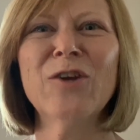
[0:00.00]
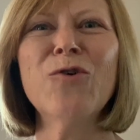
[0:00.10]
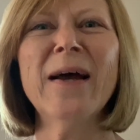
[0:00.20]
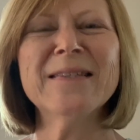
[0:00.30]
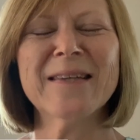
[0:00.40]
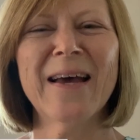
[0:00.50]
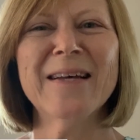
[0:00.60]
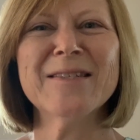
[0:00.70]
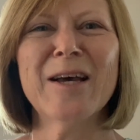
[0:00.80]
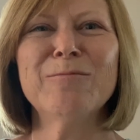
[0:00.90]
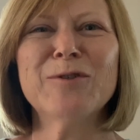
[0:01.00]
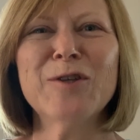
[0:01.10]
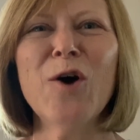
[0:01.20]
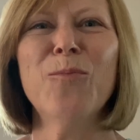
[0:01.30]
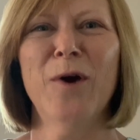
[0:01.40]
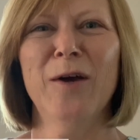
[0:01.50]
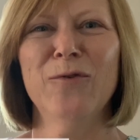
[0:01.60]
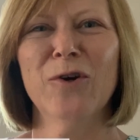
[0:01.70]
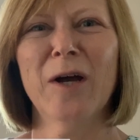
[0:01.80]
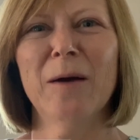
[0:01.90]
Congrats, guys. I'm so proud of
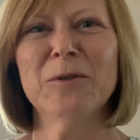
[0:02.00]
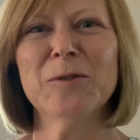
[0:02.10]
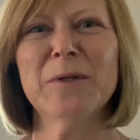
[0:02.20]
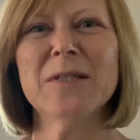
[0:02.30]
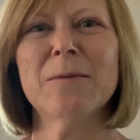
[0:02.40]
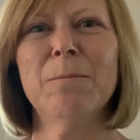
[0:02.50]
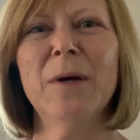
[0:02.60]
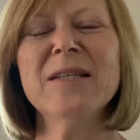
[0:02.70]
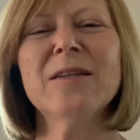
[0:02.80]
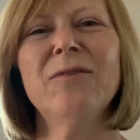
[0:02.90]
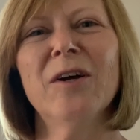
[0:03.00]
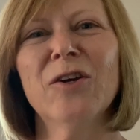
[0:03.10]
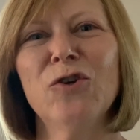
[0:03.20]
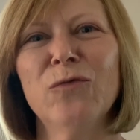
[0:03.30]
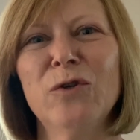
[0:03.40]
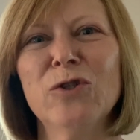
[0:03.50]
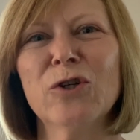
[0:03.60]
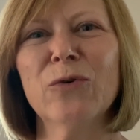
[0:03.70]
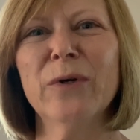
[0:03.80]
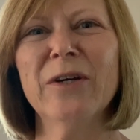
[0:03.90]
your accomplishments. Best of luck in your future
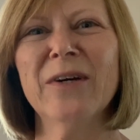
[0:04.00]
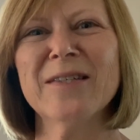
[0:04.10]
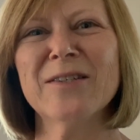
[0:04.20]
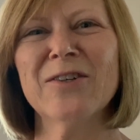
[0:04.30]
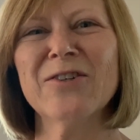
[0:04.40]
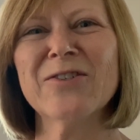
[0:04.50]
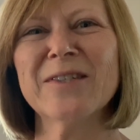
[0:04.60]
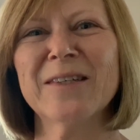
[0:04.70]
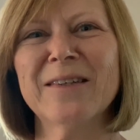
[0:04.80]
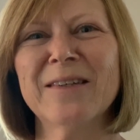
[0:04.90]
career as a nurse.